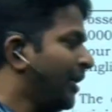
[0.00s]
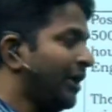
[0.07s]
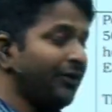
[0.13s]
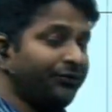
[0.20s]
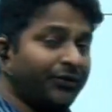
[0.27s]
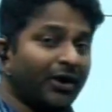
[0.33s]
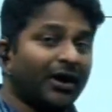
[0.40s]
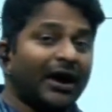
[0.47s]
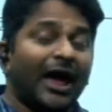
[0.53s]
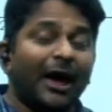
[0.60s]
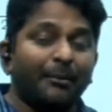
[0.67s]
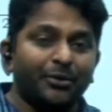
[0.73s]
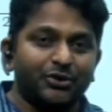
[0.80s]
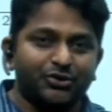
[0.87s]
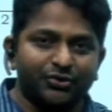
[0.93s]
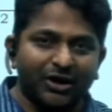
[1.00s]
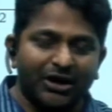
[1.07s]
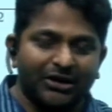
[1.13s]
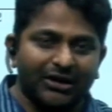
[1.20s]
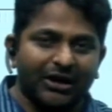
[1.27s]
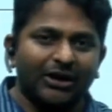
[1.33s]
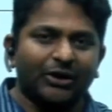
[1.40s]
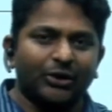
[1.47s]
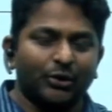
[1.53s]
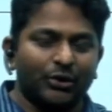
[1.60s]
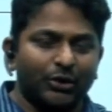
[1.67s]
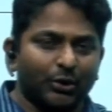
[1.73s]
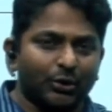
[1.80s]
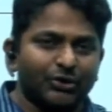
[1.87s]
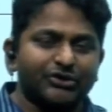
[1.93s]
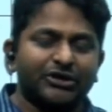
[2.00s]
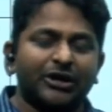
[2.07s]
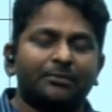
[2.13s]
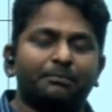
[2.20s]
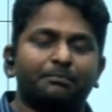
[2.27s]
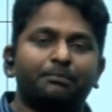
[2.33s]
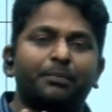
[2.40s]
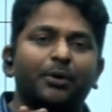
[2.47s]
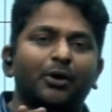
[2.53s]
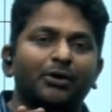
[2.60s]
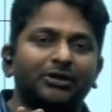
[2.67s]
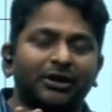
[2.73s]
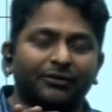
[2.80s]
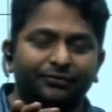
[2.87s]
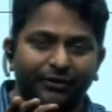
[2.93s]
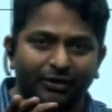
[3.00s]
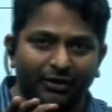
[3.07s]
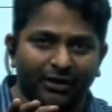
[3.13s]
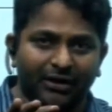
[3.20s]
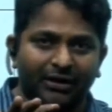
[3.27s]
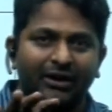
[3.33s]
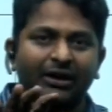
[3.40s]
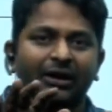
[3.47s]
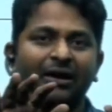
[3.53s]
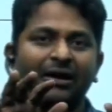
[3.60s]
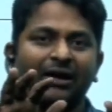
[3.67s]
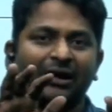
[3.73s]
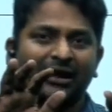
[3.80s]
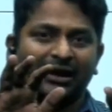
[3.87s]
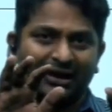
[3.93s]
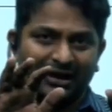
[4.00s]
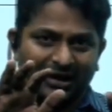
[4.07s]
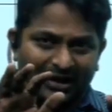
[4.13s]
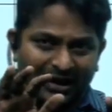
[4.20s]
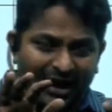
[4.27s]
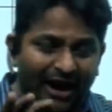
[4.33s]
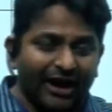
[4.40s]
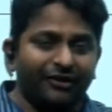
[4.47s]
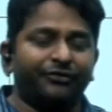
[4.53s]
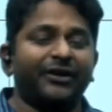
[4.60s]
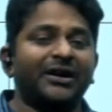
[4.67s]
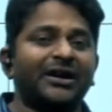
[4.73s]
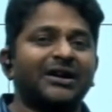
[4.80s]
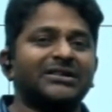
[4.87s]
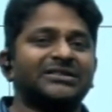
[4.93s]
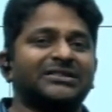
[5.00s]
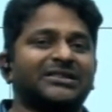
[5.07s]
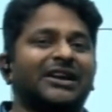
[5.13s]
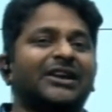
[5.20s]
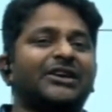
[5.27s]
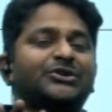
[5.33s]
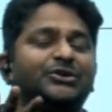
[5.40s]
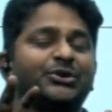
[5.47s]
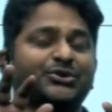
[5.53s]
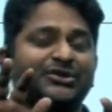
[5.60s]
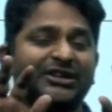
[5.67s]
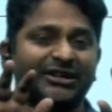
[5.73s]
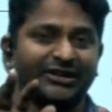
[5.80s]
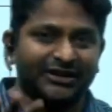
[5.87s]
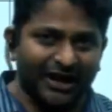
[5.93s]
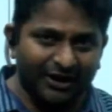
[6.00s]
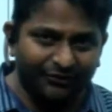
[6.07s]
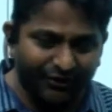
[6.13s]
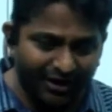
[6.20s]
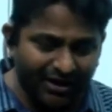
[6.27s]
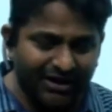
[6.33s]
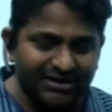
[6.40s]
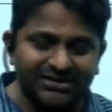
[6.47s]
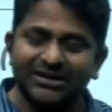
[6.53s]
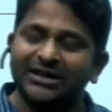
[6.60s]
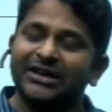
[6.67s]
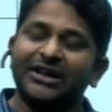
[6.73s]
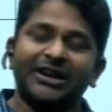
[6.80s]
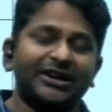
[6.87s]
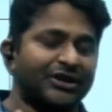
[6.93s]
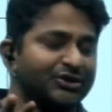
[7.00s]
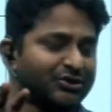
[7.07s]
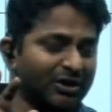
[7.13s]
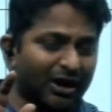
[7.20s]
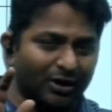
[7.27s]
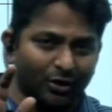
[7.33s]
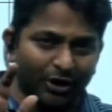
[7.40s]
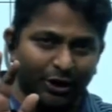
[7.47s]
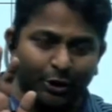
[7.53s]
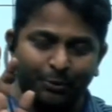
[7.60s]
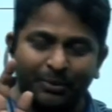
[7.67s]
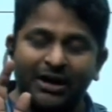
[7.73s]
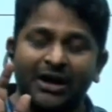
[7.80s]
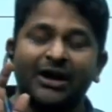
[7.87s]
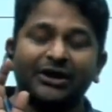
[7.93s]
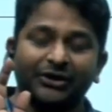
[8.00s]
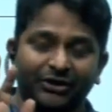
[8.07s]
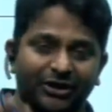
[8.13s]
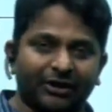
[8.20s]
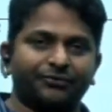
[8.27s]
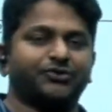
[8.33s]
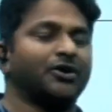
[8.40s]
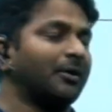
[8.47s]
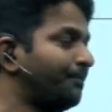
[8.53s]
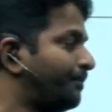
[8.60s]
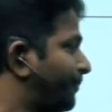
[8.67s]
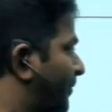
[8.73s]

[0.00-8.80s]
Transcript: If you are habituated to use your both of your hand fingers, that is using 10 fingers, it is not going to be a tough job.